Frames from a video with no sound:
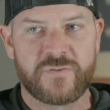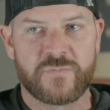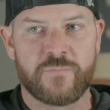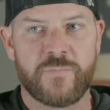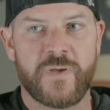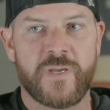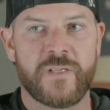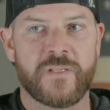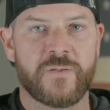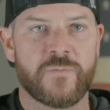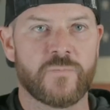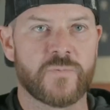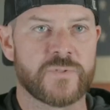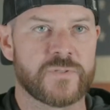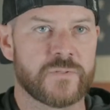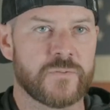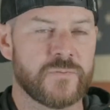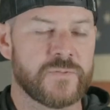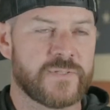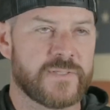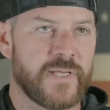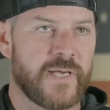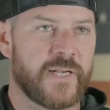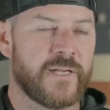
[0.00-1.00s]
Mannion was a
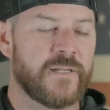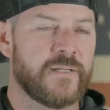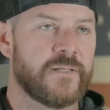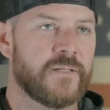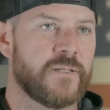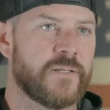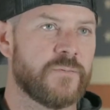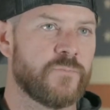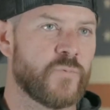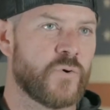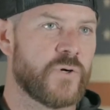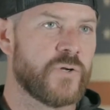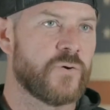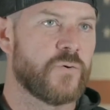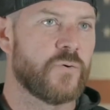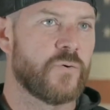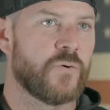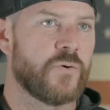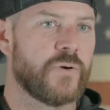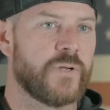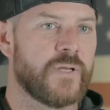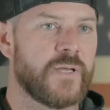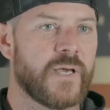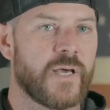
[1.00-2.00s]
lieutenant in the Marine
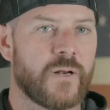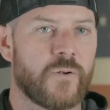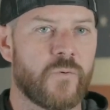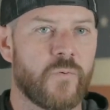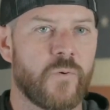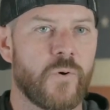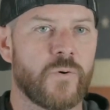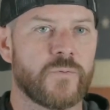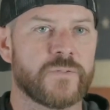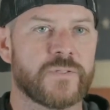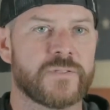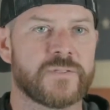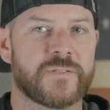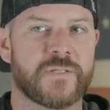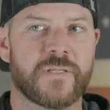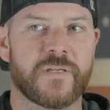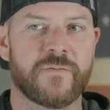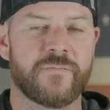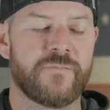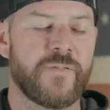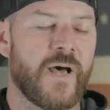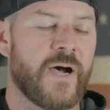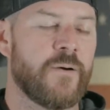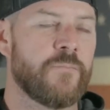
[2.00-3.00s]
Corps. He had a quote that said,
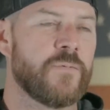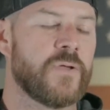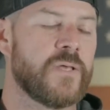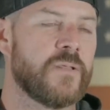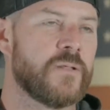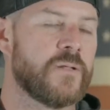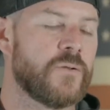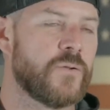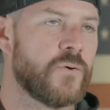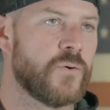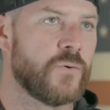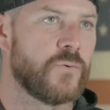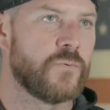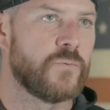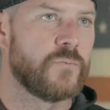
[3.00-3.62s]
"If not me, then who?"